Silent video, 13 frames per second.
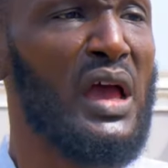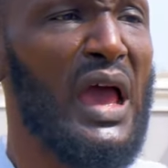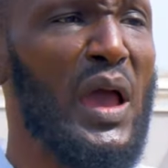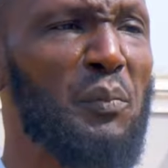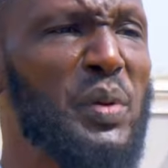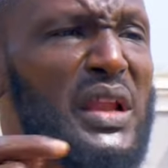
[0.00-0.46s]

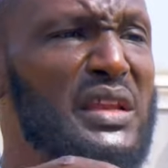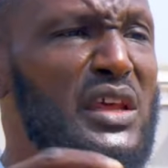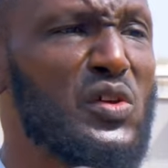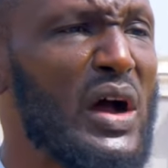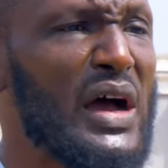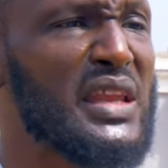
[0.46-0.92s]
Every
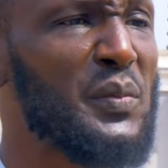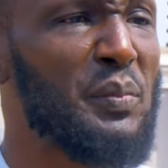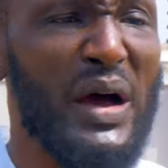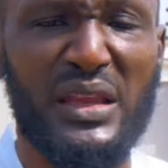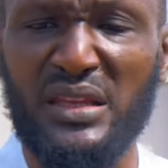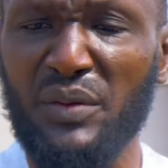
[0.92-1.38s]
day you are there
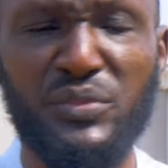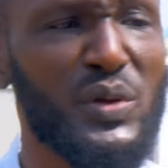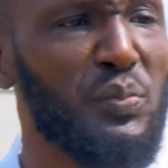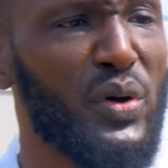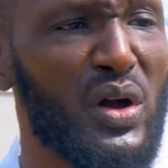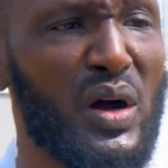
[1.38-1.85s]
buying
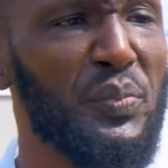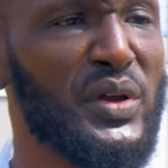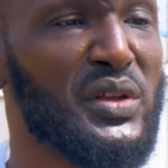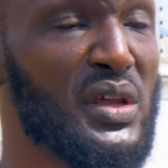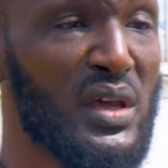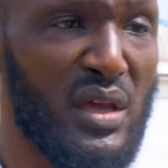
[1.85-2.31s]
something for
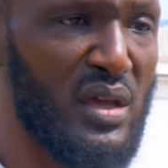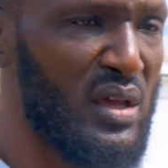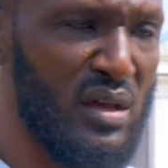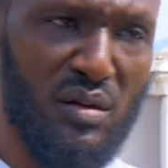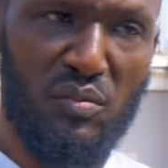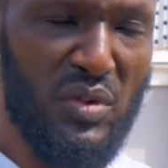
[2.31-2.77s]
comfort.
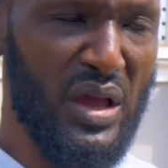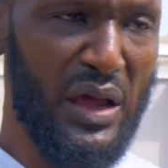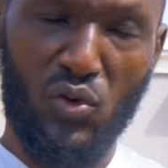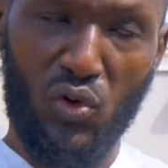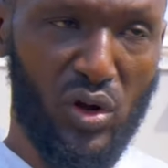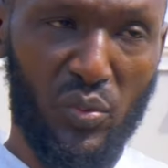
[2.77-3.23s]
Me, I
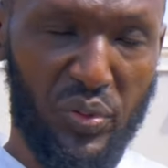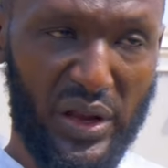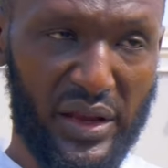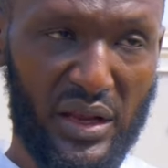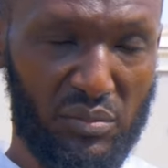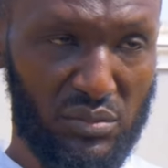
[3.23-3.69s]
no
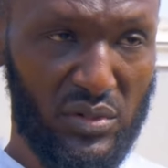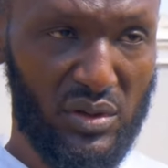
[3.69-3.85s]
complain now.